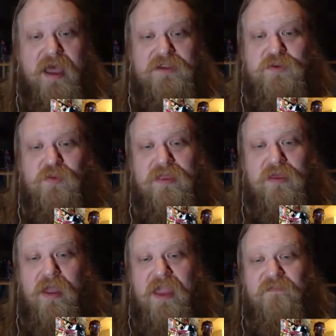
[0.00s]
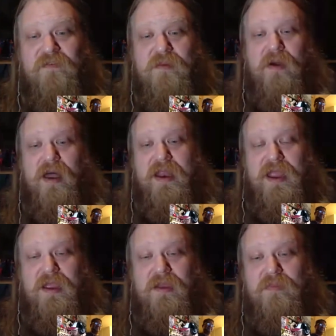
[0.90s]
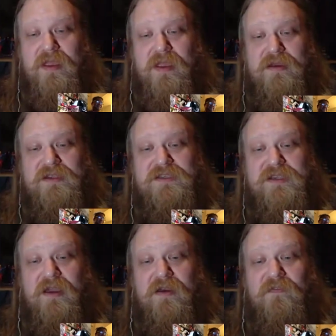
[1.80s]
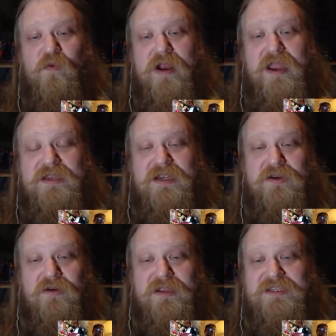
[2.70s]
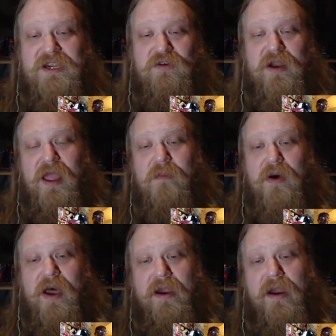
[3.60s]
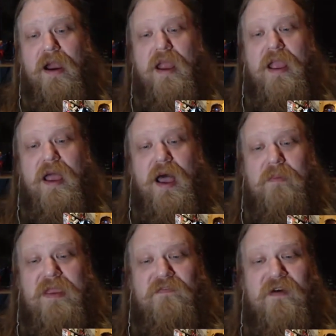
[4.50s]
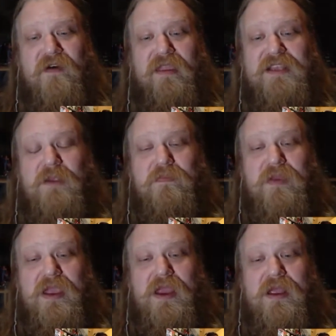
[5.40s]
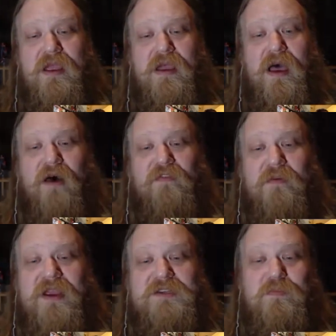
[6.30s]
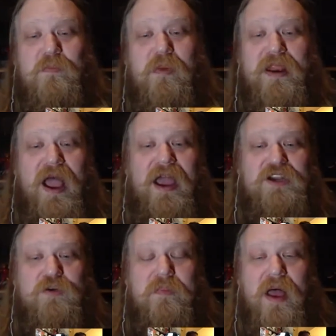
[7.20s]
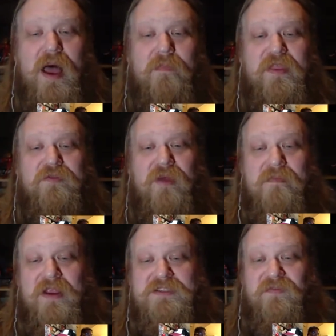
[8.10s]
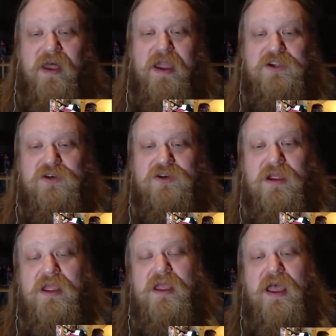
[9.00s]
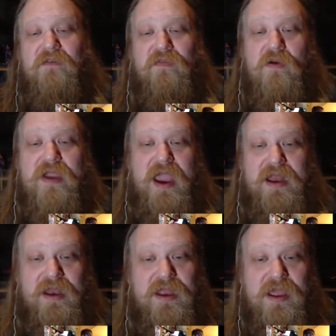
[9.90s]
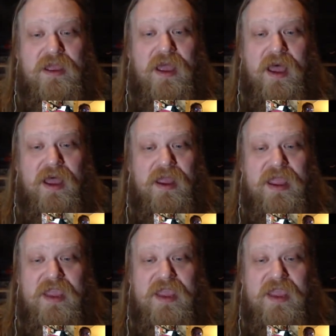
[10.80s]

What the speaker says: on the outs with everybody because of what he did during the Secret Empire. He finally gets a bead from his buddy Hydra Bob. The remnants of Hydra have located